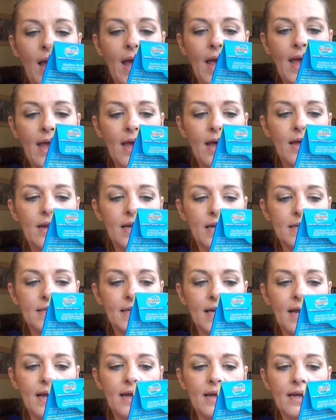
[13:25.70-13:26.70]
and it's
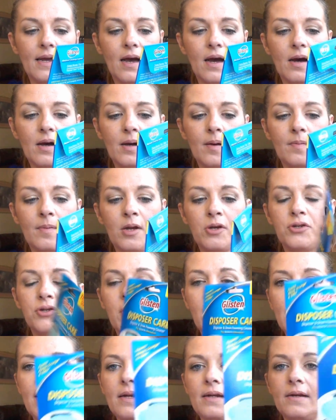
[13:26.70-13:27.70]
a um,
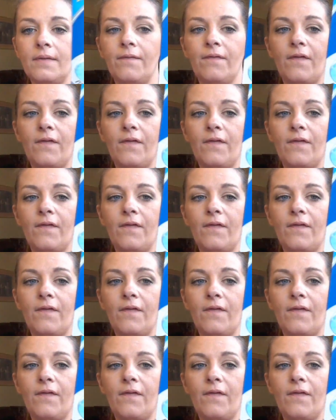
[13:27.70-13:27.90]
drain